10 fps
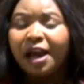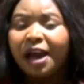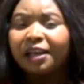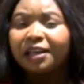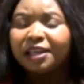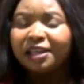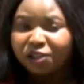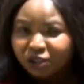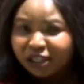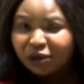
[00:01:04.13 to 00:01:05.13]
mem
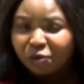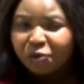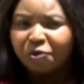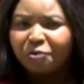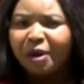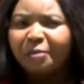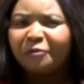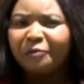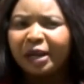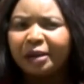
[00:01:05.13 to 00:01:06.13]
Kikuyu
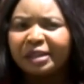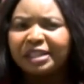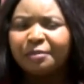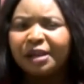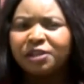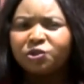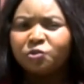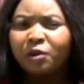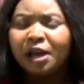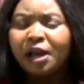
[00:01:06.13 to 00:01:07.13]
Member of Parliament, Kimani
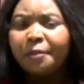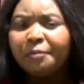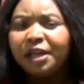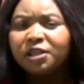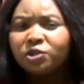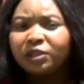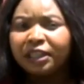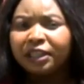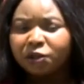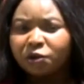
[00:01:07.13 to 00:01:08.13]
Ichung'wah, being
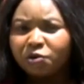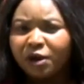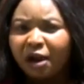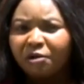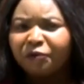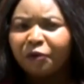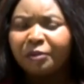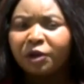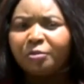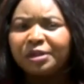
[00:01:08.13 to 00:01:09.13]
totally thrown out
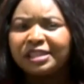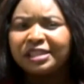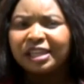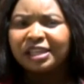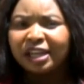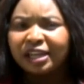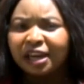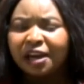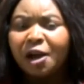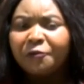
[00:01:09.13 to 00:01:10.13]
from the committee stage
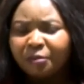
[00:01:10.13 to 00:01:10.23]
and uh,